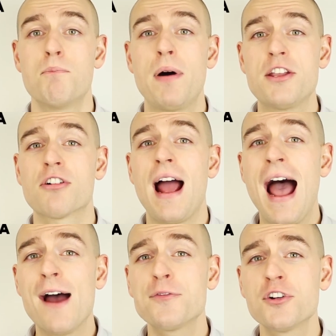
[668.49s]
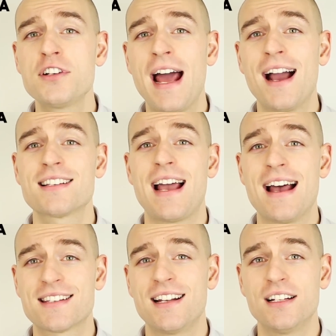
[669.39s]
But your after-tax
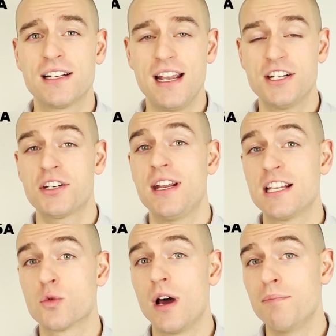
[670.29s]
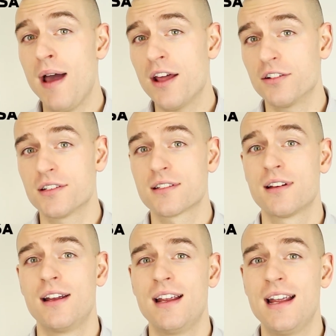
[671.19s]
asset allocation is what matters.